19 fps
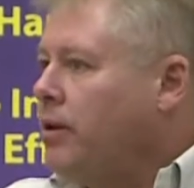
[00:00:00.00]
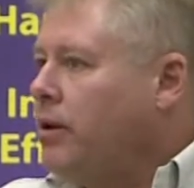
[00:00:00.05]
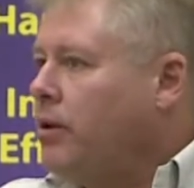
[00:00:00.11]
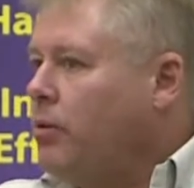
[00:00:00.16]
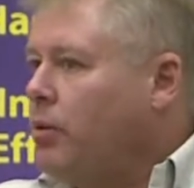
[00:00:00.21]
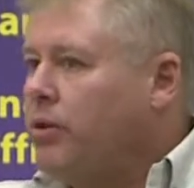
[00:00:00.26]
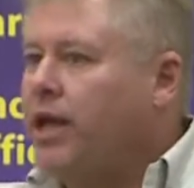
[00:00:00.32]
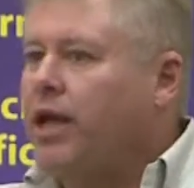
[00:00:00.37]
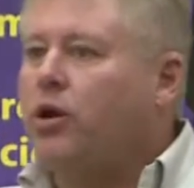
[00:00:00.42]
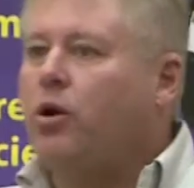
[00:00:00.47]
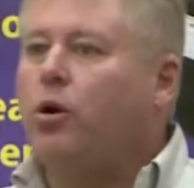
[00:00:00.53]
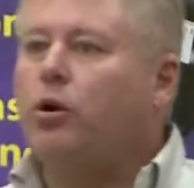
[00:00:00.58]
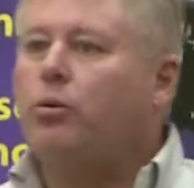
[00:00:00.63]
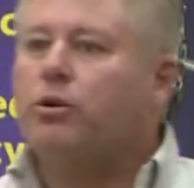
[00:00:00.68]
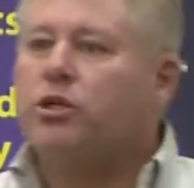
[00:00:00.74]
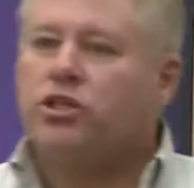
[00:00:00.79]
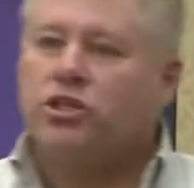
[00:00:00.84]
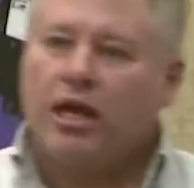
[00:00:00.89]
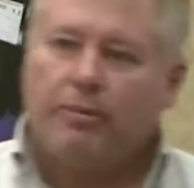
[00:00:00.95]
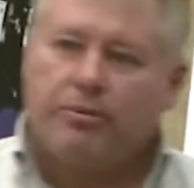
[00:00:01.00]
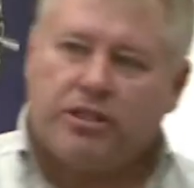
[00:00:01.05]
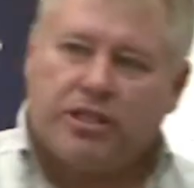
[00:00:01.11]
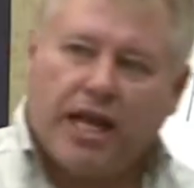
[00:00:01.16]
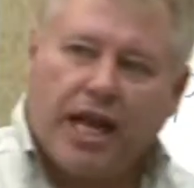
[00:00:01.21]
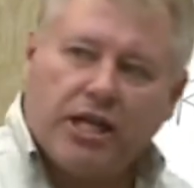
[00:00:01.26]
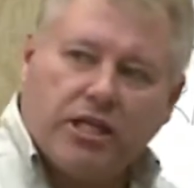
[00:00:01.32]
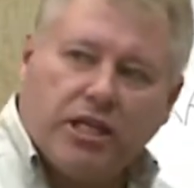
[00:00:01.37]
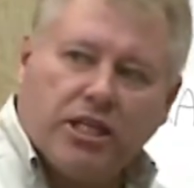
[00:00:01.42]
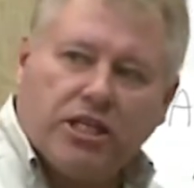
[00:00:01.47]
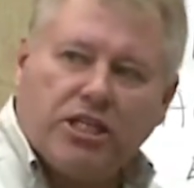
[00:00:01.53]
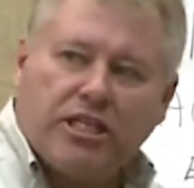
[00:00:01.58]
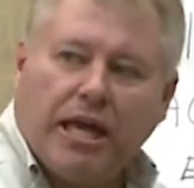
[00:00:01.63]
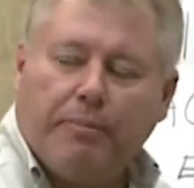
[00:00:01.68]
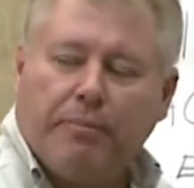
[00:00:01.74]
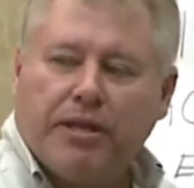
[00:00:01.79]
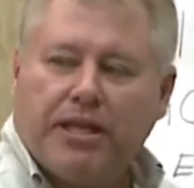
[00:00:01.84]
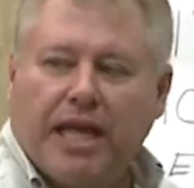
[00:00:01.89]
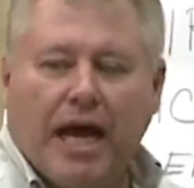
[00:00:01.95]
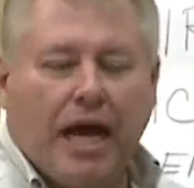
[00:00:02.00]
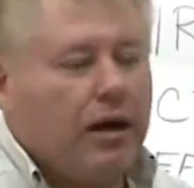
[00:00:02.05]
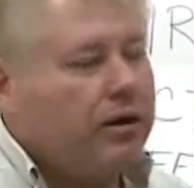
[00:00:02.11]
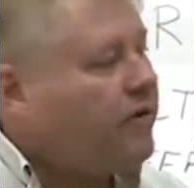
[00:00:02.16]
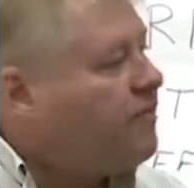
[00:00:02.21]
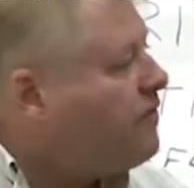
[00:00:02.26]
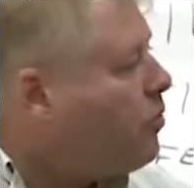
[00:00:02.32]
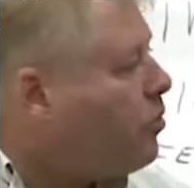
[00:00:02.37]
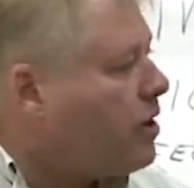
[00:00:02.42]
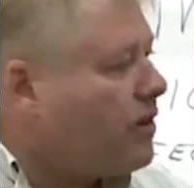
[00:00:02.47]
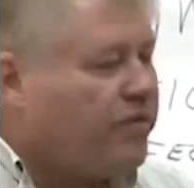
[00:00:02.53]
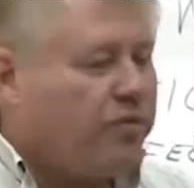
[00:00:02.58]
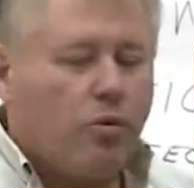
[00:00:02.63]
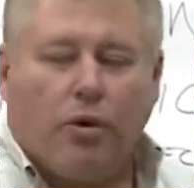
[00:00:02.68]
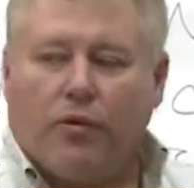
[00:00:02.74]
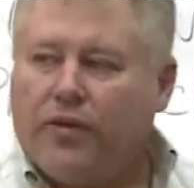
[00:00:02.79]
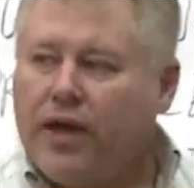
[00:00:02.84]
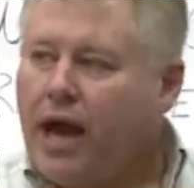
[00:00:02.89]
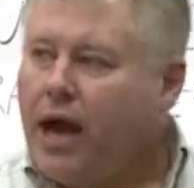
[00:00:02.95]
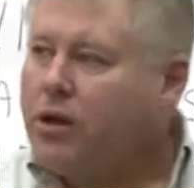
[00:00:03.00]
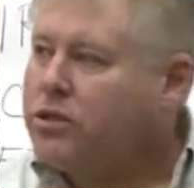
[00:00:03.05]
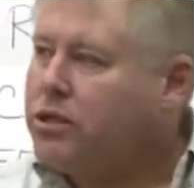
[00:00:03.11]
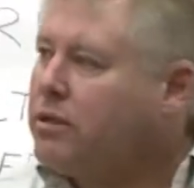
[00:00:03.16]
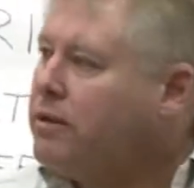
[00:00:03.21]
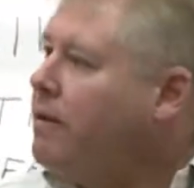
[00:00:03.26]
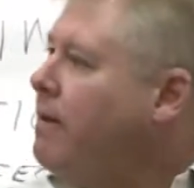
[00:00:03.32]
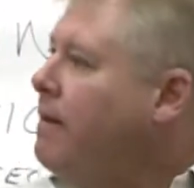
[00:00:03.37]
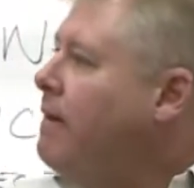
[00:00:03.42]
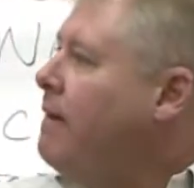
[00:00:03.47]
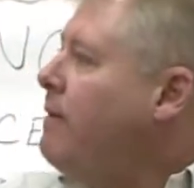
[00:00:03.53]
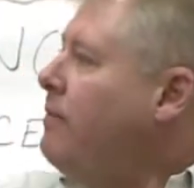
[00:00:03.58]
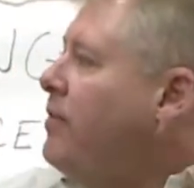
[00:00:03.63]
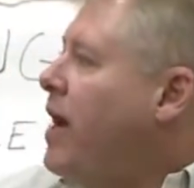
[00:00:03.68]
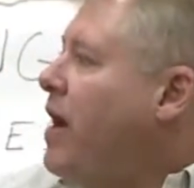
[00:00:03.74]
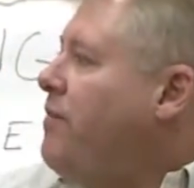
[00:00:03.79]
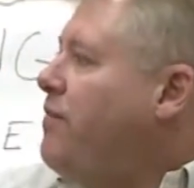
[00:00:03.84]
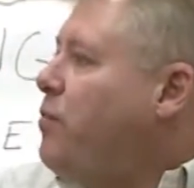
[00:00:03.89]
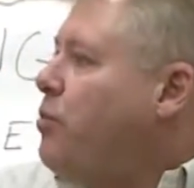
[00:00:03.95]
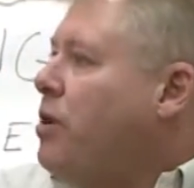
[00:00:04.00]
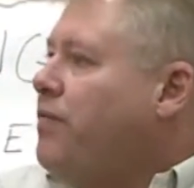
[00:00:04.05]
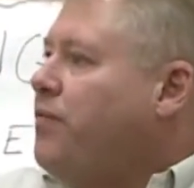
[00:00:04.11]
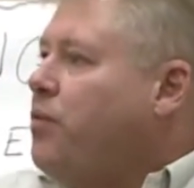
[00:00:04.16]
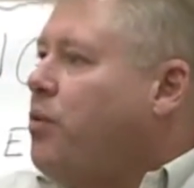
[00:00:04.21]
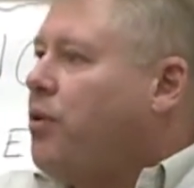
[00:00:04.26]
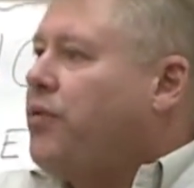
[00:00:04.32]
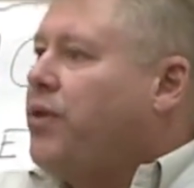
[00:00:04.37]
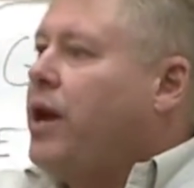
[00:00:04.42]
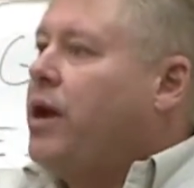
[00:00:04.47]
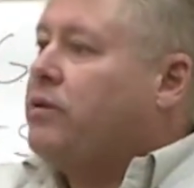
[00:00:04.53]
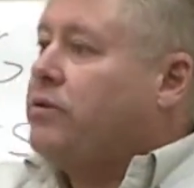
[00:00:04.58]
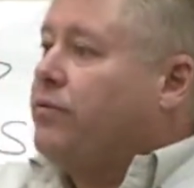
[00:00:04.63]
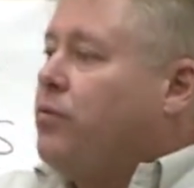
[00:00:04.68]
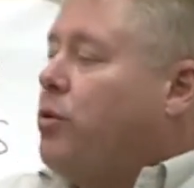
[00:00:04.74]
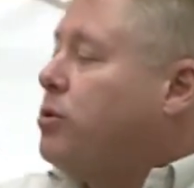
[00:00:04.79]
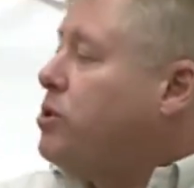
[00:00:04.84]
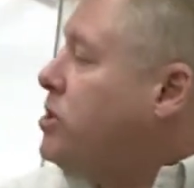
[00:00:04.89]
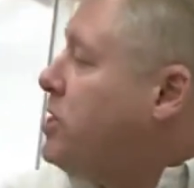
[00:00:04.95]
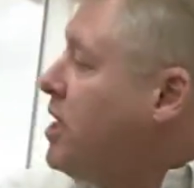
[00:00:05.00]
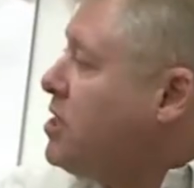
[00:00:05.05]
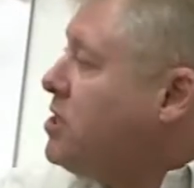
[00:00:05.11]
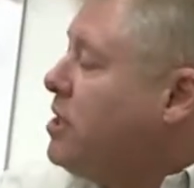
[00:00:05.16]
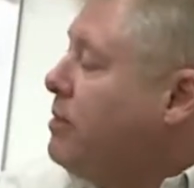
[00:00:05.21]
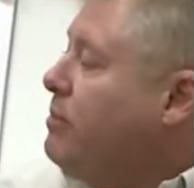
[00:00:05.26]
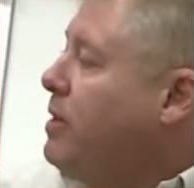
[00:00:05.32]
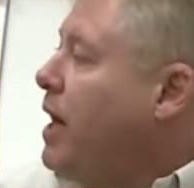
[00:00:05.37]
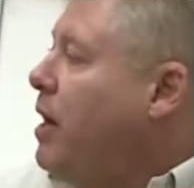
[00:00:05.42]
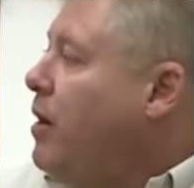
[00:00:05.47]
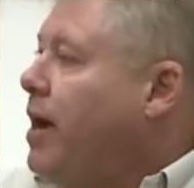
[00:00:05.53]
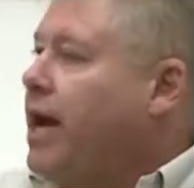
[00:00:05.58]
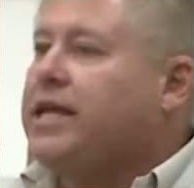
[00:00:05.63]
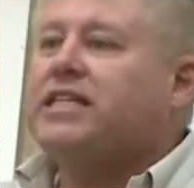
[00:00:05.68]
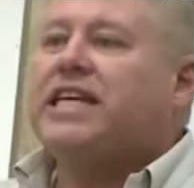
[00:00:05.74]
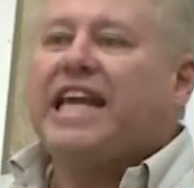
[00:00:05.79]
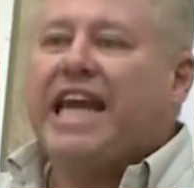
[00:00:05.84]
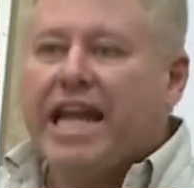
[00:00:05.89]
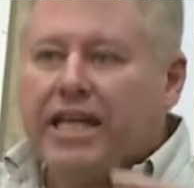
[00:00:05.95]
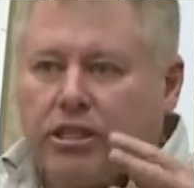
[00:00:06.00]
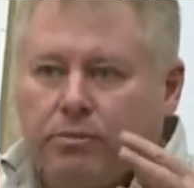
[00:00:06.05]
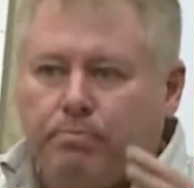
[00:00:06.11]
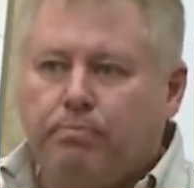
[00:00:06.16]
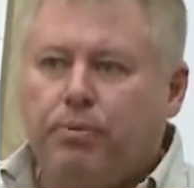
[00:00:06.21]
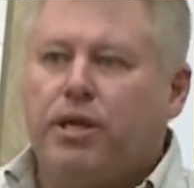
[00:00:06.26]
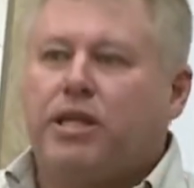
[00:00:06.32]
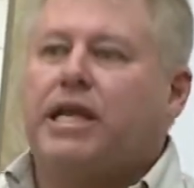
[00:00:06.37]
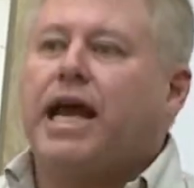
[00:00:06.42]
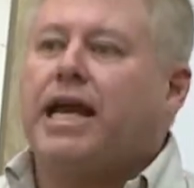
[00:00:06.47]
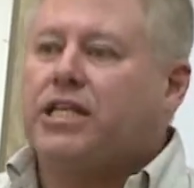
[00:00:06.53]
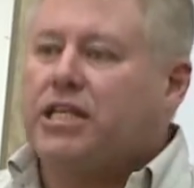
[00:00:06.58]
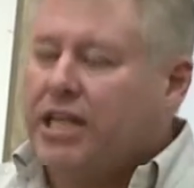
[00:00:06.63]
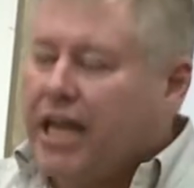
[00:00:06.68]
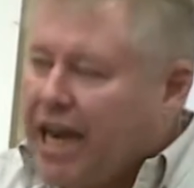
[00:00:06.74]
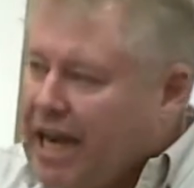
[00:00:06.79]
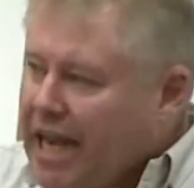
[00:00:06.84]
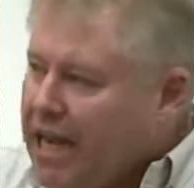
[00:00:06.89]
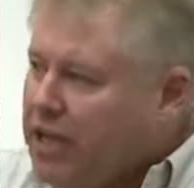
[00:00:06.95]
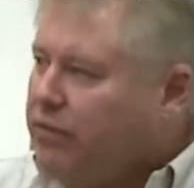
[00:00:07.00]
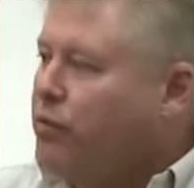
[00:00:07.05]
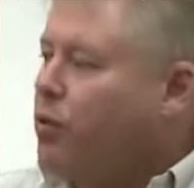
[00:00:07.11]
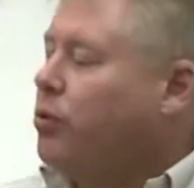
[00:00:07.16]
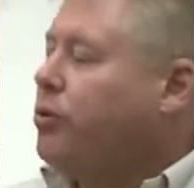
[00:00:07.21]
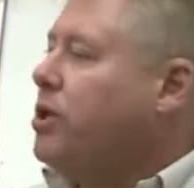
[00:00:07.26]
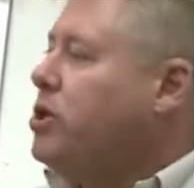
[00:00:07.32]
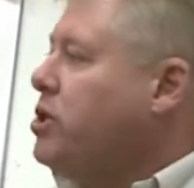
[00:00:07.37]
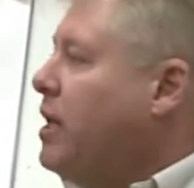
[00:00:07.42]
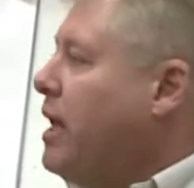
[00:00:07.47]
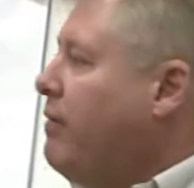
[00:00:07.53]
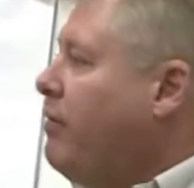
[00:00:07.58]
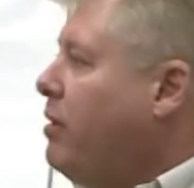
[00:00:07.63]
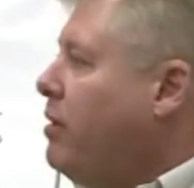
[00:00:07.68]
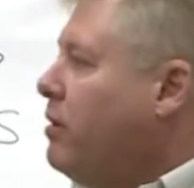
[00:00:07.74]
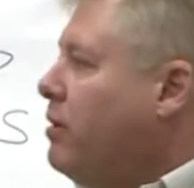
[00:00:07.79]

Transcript: When they go to a substation and step it down to 44,000, that 44,000 volt system now has its protection at its voltage level.